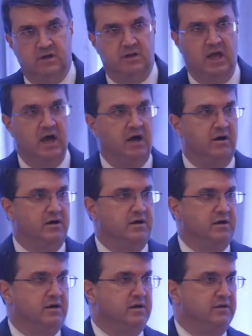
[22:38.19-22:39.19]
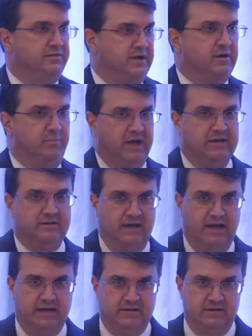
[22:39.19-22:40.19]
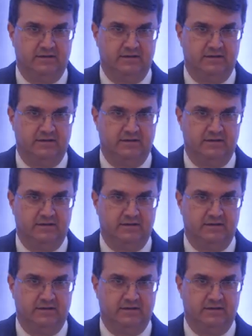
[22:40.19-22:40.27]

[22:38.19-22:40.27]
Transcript: Now, think about that.